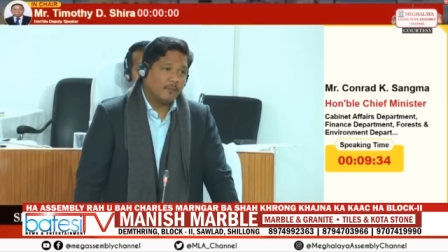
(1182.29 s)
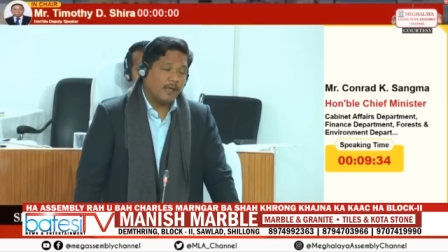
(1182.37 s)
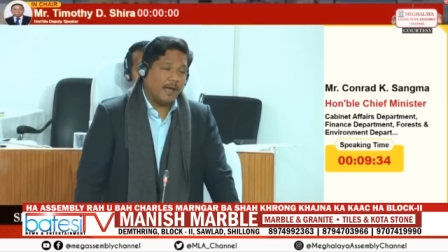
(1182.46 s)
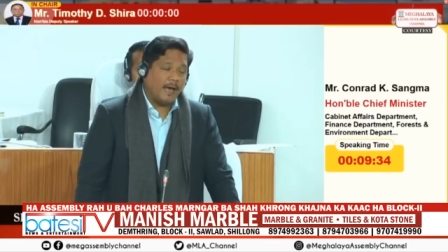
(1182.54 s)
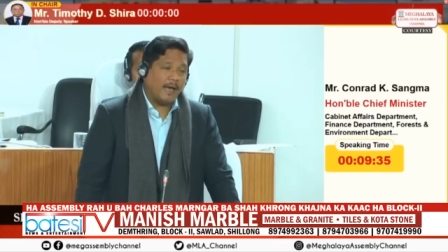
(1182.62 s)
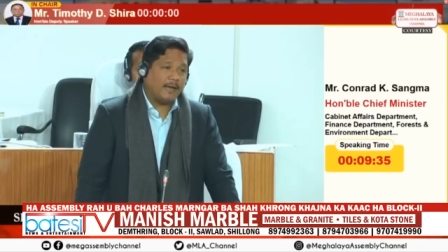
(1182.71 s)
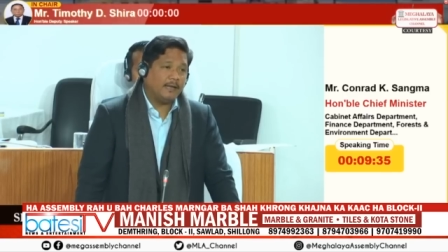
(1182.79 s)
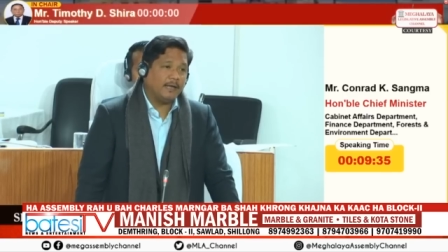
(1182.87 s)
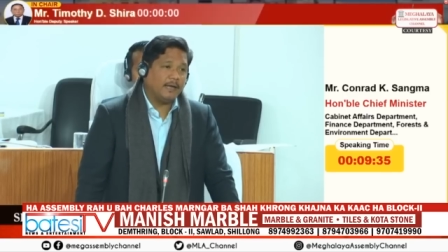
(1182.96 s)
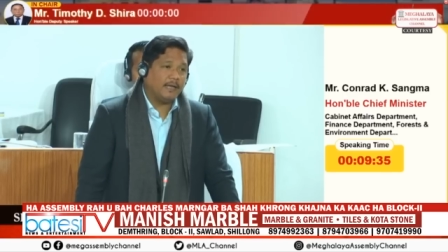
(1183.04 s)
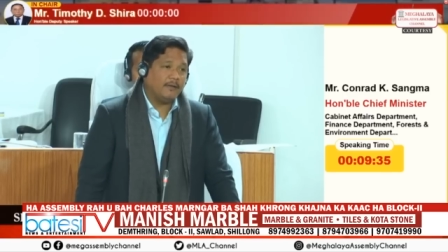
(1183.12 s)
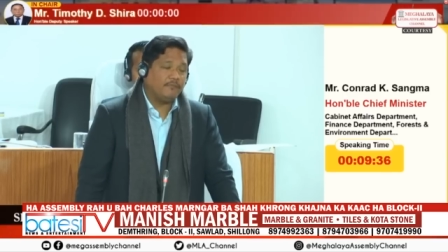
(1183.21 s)
And
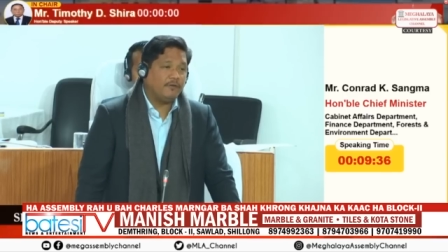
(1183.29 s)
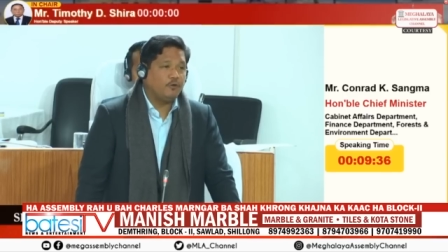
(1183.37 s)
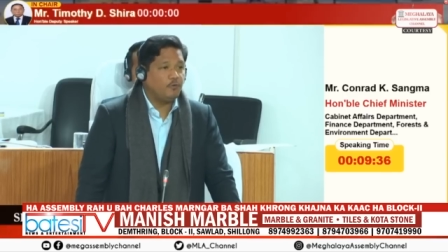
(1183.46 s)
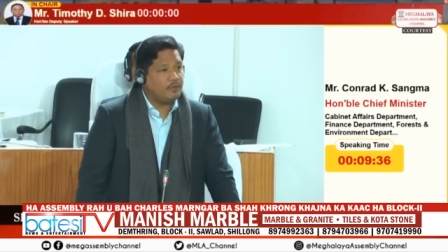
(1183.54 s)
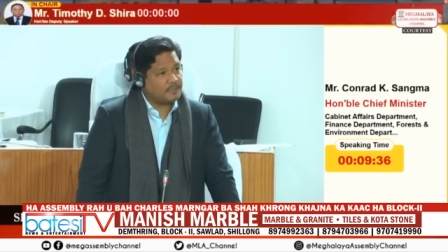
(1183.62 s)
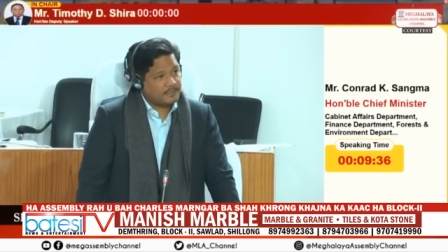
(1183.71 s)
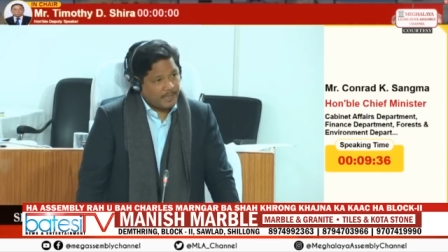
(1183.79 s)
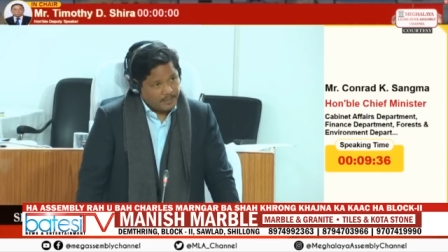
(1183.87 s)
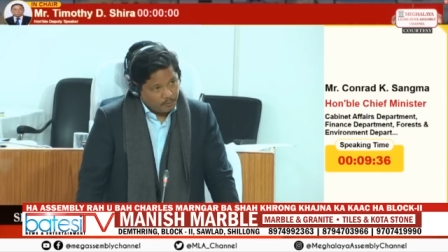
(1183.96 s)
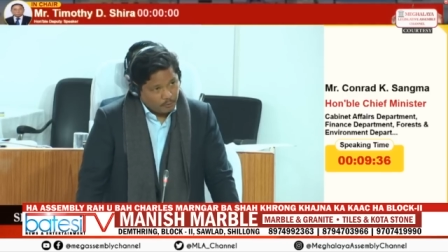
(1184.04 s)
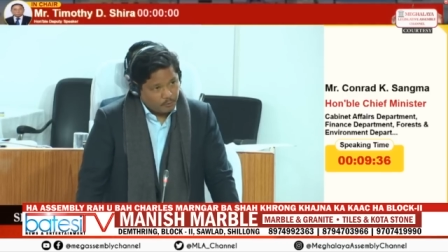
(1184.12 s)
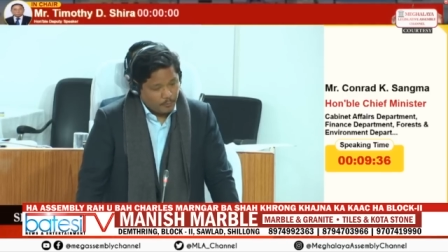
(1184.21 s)
if we do decide
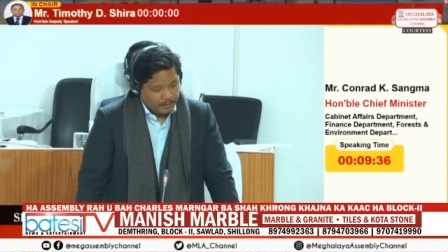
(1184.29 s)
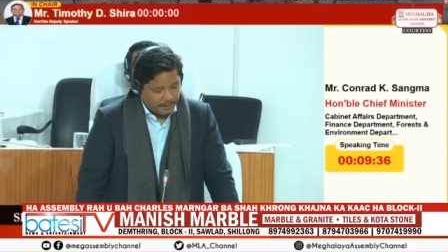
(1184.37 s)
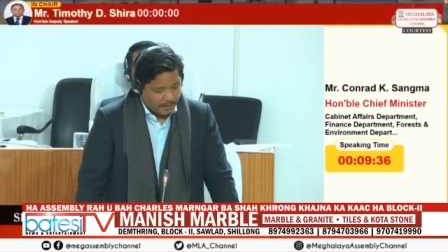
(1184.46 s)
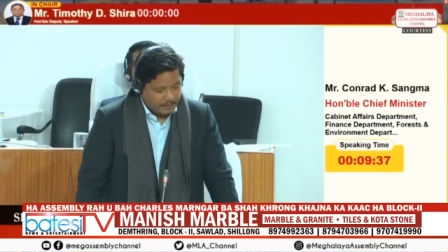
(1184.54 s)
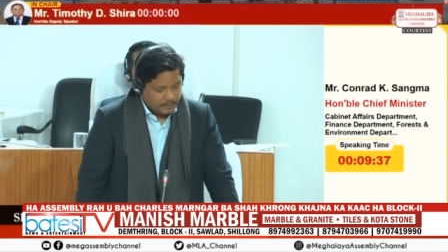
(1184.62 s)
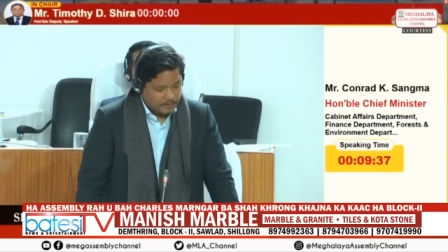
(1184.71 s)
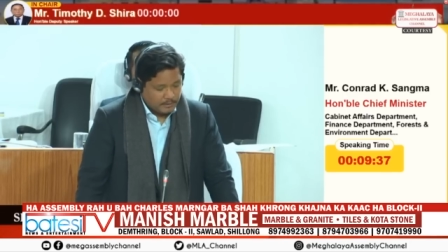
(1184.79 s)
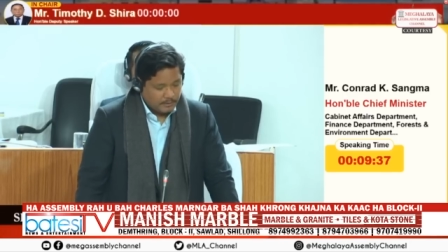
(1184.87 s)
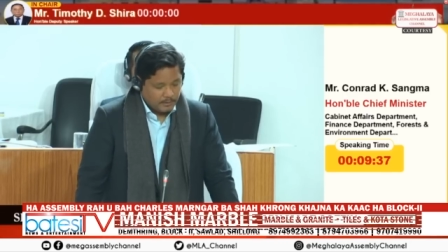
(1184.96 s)
not to engage,